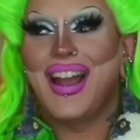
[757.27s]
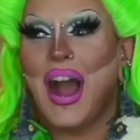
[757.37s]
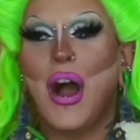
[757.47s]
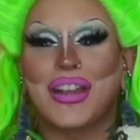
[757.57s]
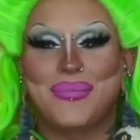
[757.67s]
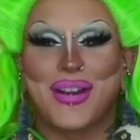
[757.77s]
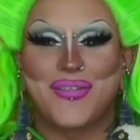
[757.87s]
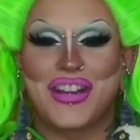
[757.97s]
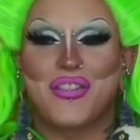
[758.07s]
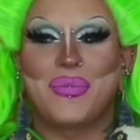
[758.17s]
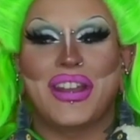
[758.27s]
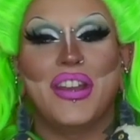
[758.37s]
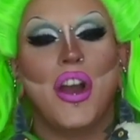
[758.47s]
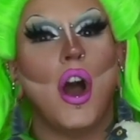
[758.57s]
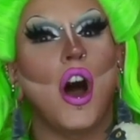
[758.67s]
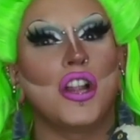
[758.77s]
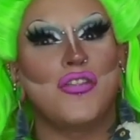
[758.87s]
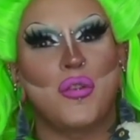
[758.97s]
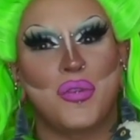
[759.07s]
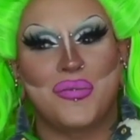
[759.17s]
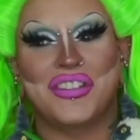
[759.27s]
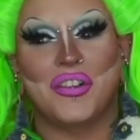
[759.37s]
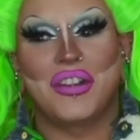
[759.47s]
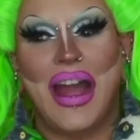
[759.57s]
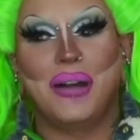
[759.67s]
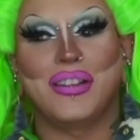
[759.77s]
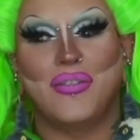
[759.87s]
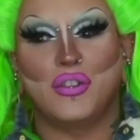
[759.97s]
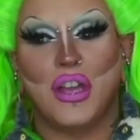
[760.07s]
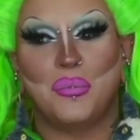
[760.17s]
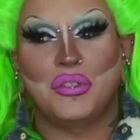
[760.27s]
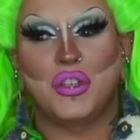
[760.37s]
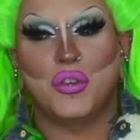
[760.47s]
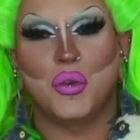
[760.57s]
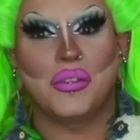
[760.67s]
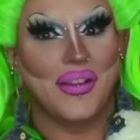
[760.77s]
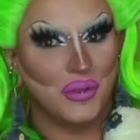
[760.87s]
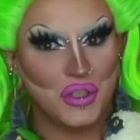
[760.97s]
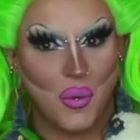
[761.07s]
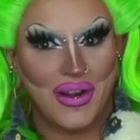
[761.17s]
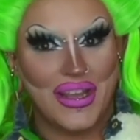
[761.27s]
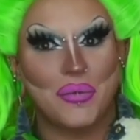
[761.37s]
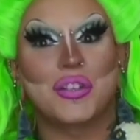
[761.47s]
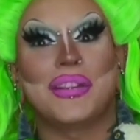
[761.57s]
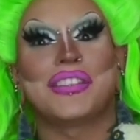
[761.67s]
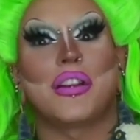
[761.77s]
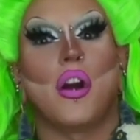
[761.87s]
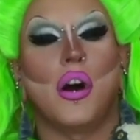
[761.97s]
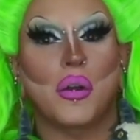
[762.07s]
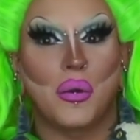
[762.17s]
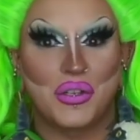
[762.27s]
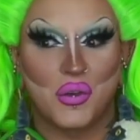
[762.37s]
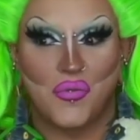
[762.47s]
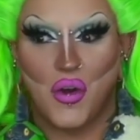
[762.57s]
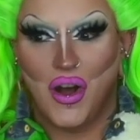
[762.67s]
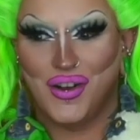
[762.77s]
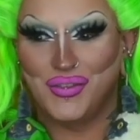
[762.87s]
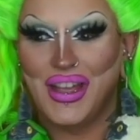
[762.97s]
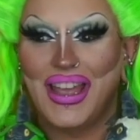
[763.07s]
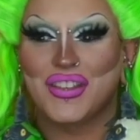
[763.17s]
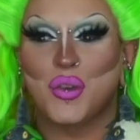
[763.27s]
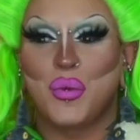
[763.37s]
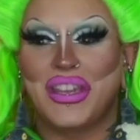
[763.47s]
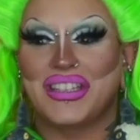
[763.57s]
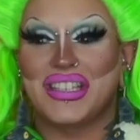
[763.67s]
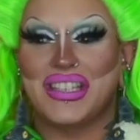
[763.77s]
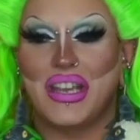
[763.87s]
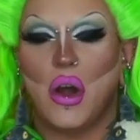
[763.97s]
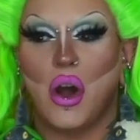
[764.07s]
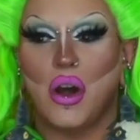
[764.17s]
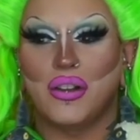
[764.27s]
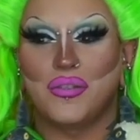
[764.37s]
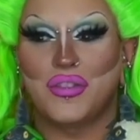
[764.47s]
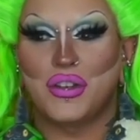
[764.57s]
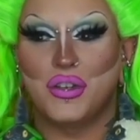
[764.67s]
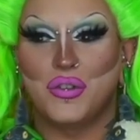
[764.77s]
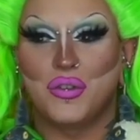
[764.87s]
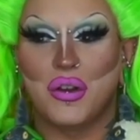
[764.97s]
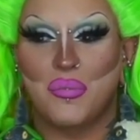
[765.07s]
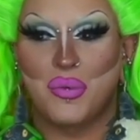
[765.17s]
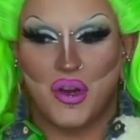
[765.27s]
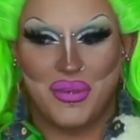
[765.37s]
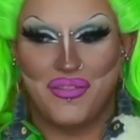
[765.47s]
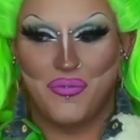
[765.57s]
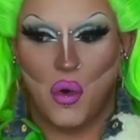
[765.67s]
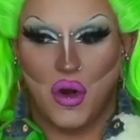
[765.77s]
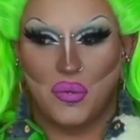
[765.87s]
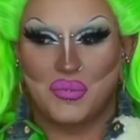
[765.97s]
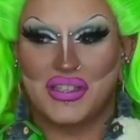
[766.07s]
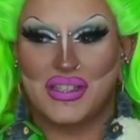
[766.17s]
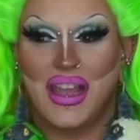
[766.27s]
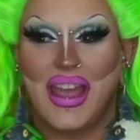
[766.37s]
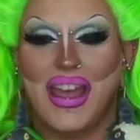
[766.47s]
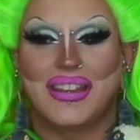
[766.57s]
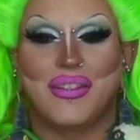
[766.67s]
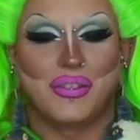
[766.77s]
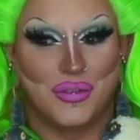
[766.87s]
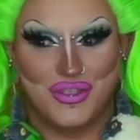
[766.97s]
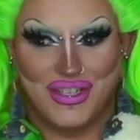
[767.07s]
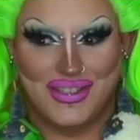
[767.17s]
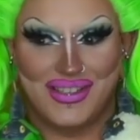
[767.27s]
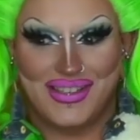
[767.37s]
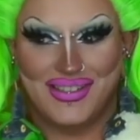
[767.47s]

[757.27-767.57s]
Okay, perfect, everybody. All of our Burmys are now leveled up to level 20, which means they're all going to evolve. So we get to see all of the new Burmy forms and evolutions.